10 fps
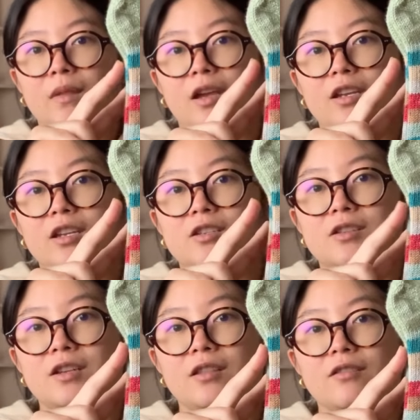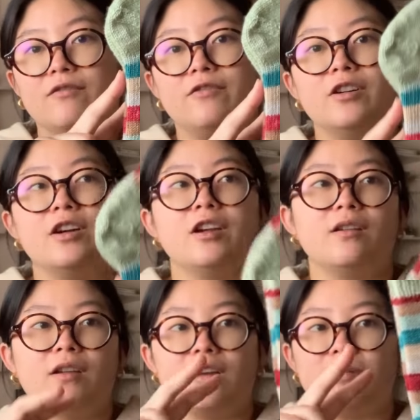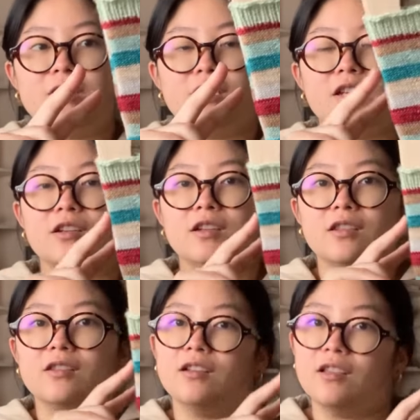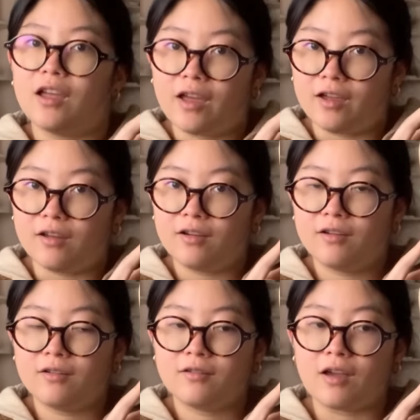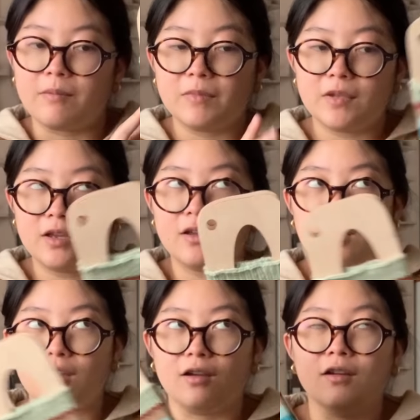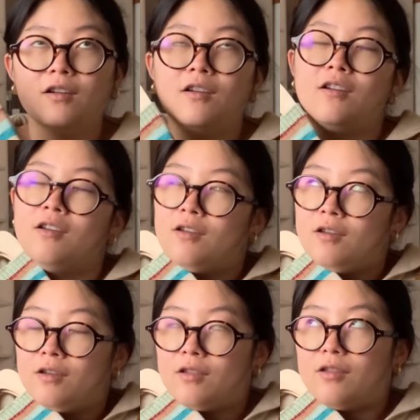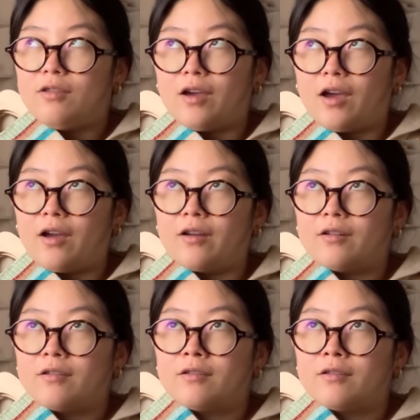I need to knit the foot and how much I need to knit the leg, I'm thinking that